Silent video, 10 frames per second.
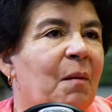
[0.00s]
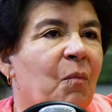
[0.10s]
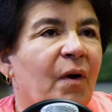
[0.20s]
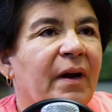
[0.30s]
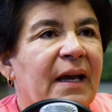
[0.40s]
I'm
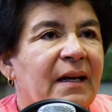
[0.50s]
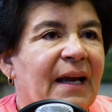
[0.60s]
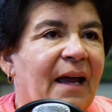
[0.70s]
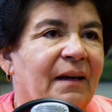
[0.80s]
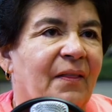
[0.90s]
working
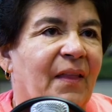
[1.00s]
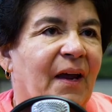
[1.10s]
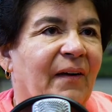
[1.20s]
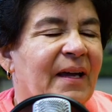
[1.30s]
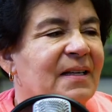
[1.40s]
down in
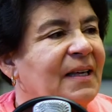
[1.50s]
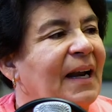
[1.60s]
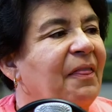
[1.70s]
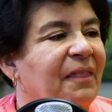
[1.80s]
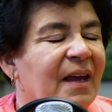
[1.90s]
there, he said,
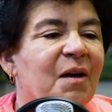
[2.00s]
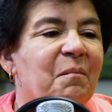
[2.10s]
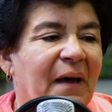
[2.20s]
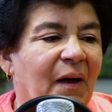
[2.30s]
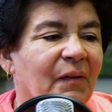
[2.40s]
I think
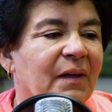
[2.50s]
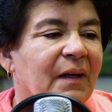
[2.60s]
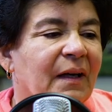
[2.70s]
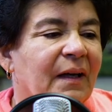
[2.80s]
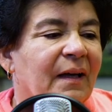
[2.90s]
about
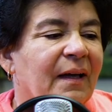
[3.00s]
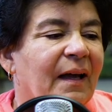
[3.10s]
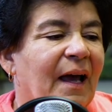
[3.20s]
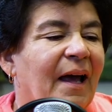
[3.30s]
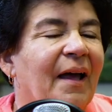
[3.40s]

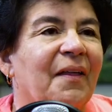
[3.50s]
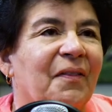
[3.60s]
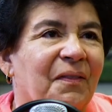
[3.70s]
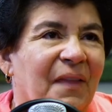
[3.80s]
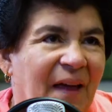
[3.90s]

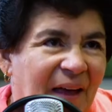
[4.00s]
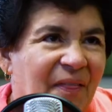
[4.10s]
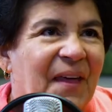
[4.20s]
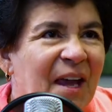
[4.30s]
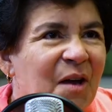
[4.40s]
I
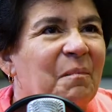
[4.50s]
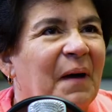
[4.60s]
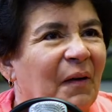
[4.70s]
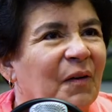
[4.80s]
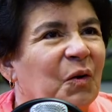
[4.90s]
think
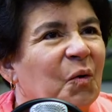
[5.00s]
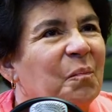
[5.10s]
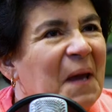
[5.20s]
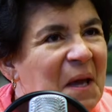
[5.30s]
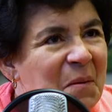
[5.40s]
about your
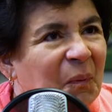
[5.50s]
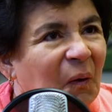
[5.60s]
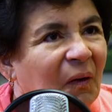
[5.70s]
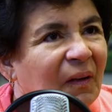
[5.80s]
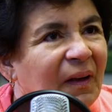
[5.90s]

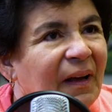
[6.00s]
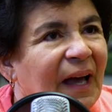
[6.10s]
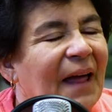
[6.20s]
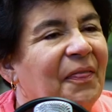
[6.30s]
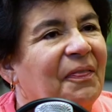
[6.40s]
people.
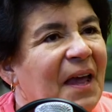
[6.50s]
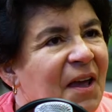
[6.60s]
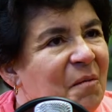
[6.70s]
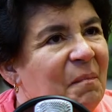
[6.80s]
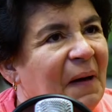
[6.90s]
I
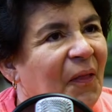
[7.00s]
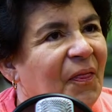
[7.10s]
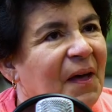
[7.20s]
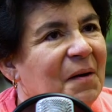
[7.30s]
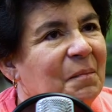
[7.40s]
think about
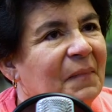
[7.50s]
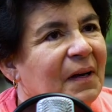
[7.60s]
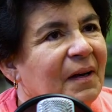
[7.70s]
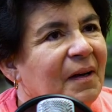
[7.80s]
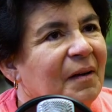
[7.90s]
them
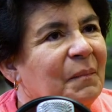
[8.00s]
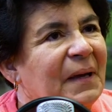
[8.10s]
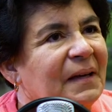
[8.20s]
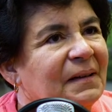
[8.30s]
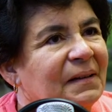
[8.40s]

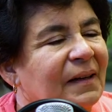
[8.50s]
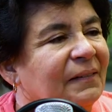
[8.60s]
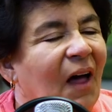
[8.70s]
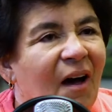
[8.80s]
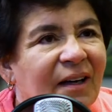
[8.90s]
being
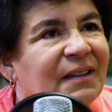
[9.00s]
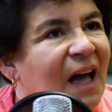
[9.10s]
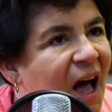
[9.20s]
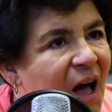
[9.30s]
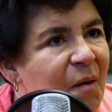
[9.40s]
locked
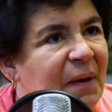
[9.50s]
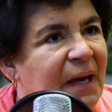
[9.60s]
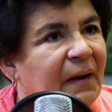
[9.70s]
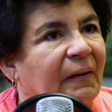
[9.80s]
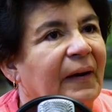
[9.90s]
up
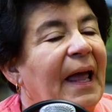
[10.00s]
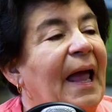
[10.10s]
here yeah.